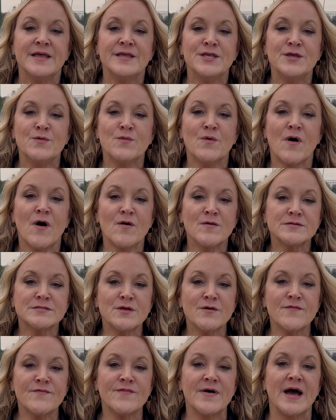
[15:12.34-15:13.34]
You will
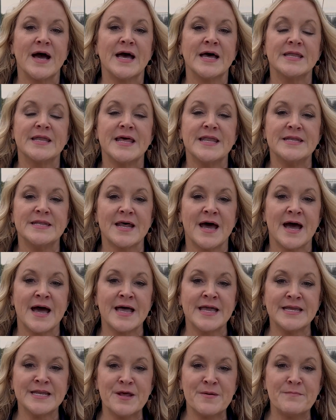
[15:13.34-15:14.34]
also find
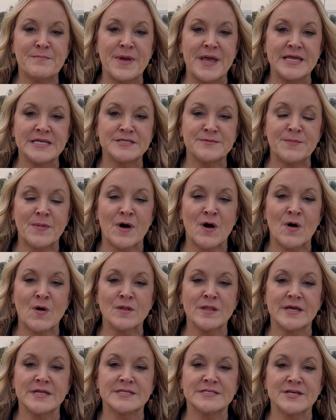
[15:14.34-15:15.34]
9
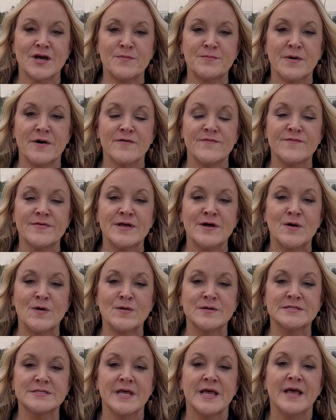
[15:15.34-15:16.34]
baseball and softball
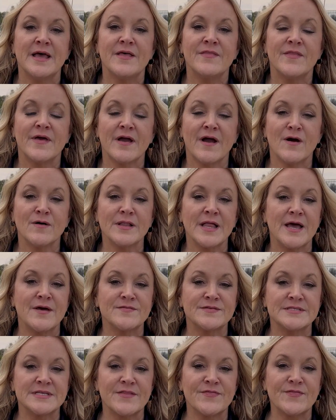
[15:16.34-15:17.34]
fields. They all have
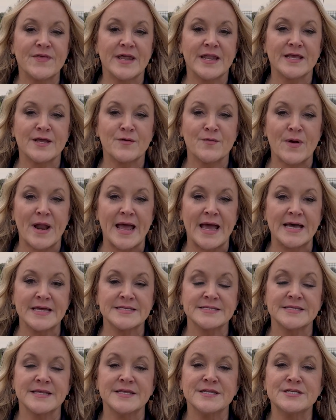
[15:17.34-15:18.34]
synthetic
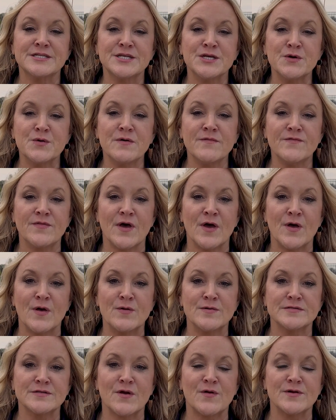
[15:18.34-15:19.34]
grass. 2 of
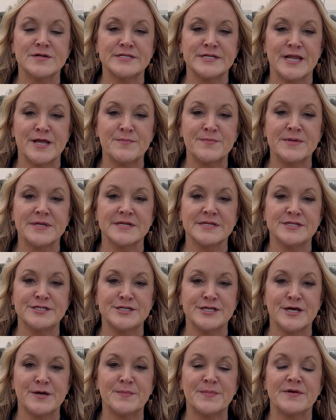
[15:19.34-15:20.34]
those are
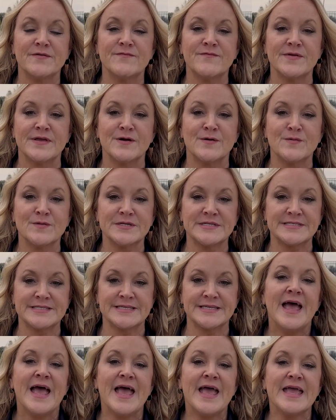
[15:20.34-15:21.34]
championship
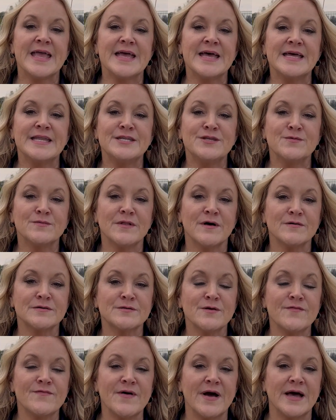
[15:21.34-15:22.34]
fields. And you will
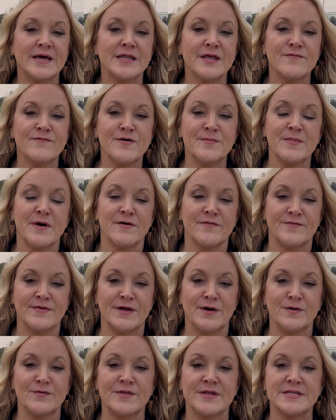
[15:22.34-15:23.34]
also find a football
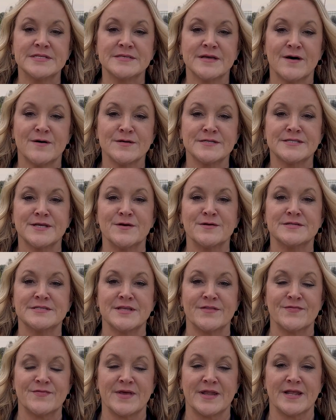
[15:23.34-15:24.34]
field that is also
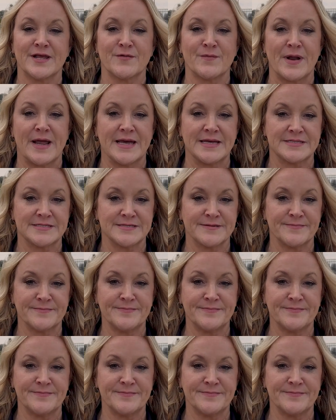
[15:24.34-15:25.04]
synthetic grass.